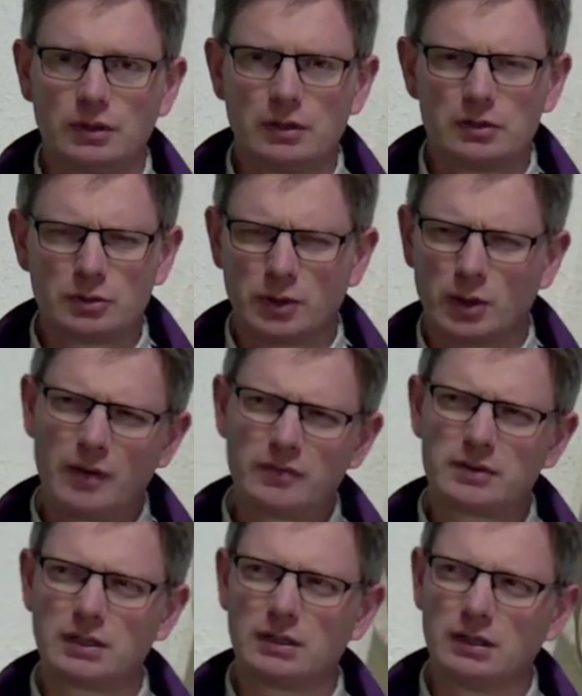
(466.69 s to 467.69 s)
So we don't have
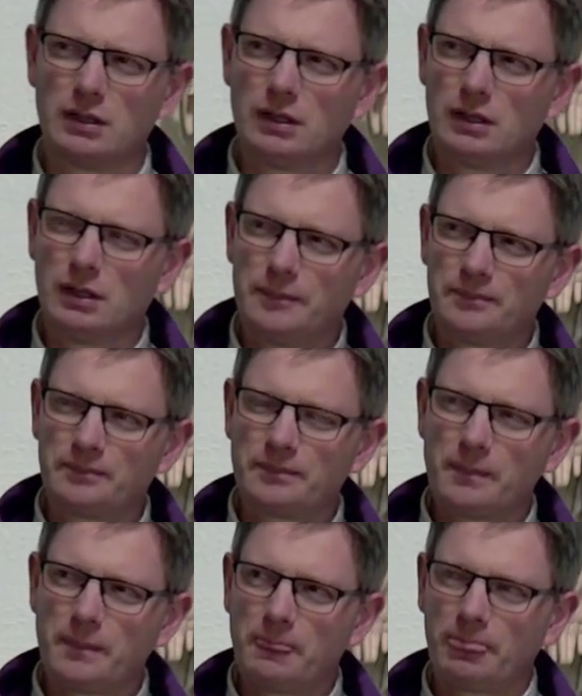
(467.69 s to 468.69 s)
to
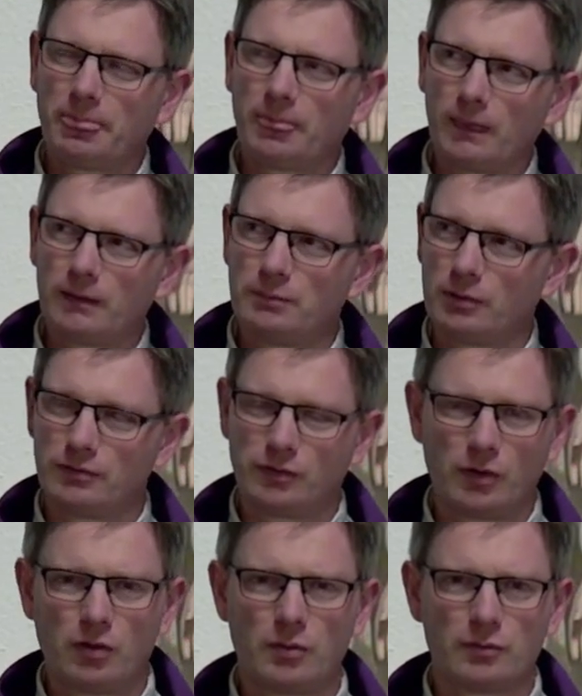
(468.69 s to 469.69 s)

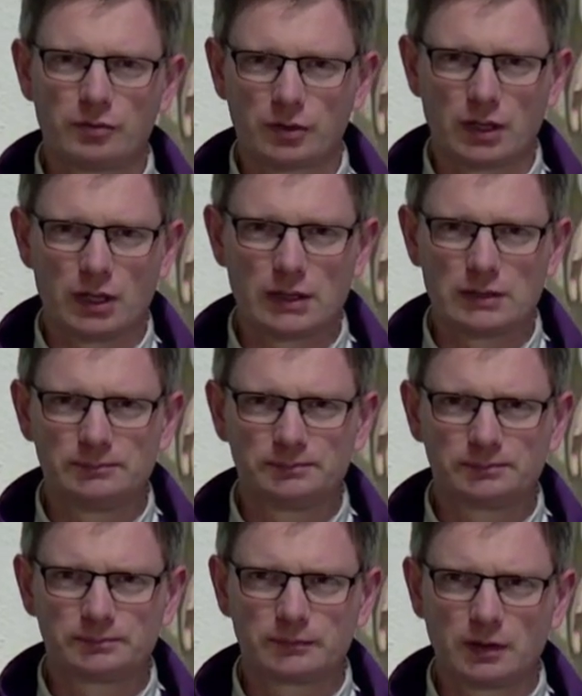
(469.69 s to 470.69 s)
perform for God
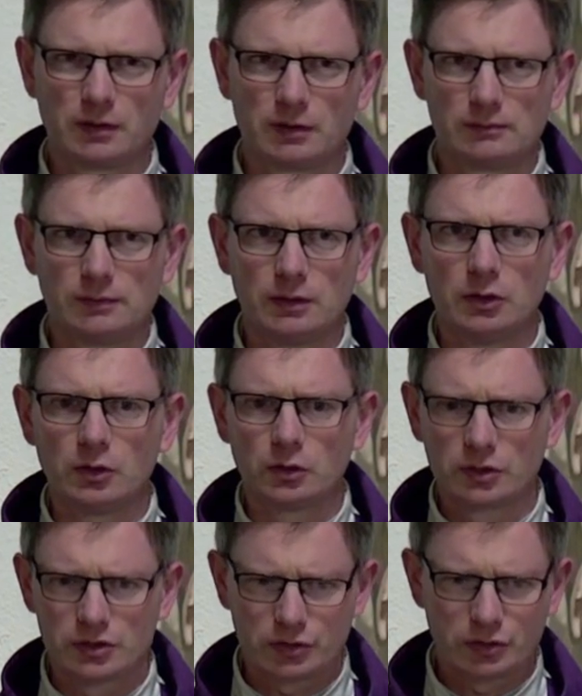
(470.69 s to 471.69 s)
or look a
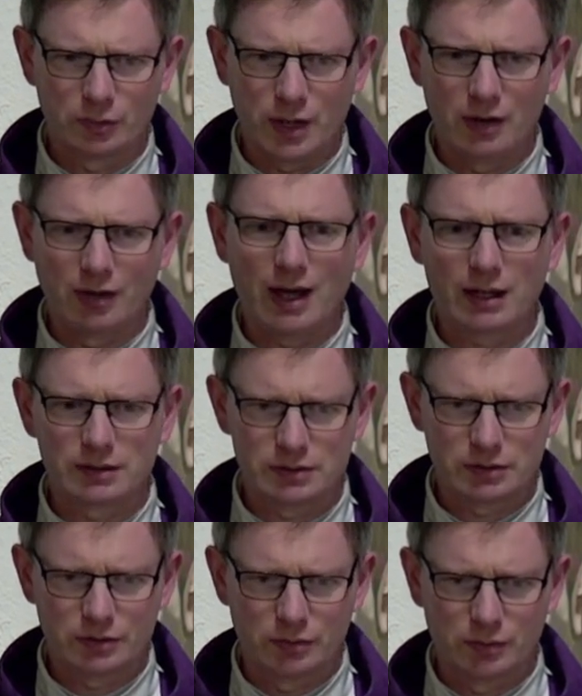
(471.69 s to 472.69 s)
certain way or act a
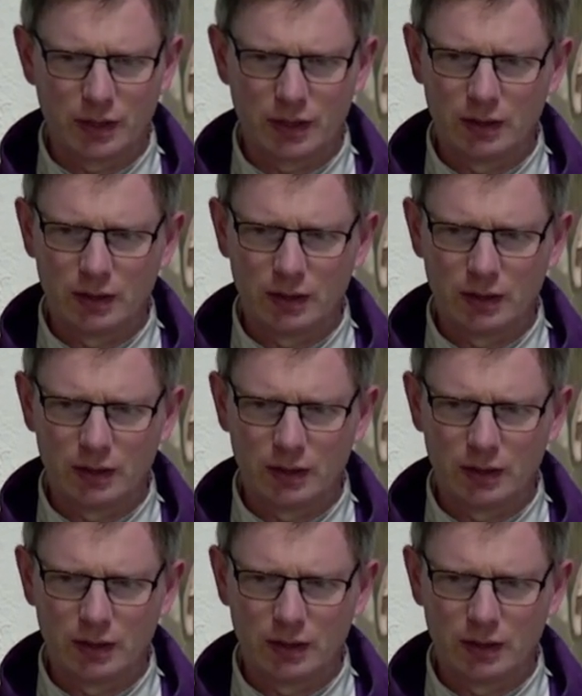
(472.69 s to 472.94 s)
certain way.